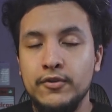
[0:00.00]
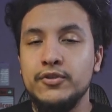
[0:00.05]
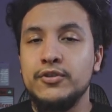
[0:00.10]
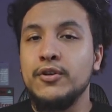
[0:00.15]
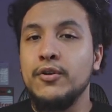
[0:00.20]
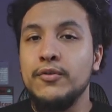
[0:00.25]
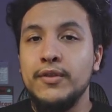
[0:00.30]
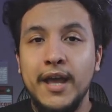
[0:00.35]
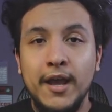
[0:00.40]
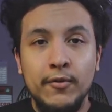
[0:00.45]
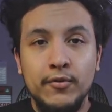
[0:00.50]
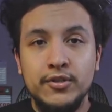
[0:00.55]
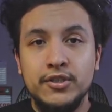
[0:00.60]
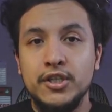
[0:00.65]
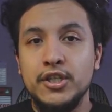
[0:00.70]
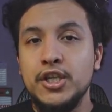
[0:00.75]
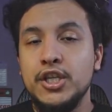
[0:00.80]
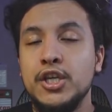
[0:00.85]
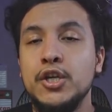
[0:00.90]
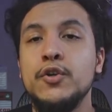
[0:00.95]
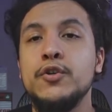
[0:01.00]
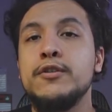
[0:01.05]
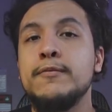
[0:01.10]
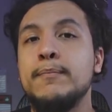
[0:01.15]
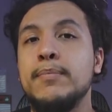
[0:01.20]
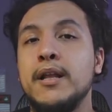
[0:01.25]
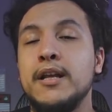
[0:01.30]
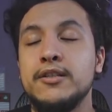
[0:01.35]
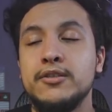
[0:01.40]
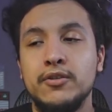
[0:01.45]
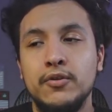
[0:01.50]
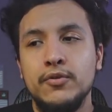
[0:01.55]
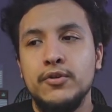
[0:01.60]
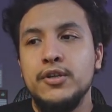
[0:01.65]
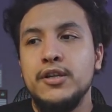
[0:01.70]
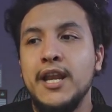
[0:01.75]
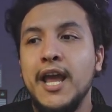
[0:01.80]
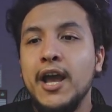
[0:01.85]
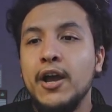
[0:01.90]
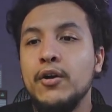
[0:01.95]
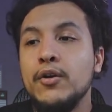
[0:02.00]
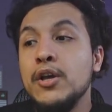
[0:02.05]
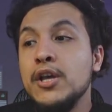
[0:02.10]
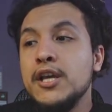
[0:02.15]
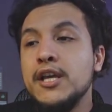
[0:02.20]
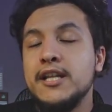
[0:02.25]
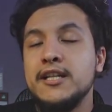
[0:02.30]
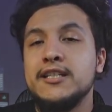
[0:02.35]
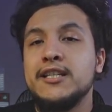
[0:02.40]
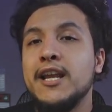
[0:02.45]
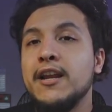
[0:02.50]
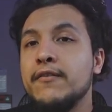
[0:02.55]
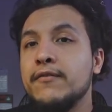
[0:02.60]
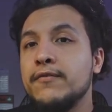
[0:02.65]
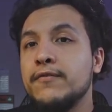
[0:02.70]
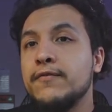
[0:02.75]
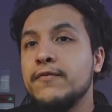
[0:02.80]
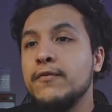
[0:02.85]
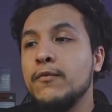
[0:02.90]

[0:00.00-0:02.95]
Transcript: So that was a huge plus. So now instead of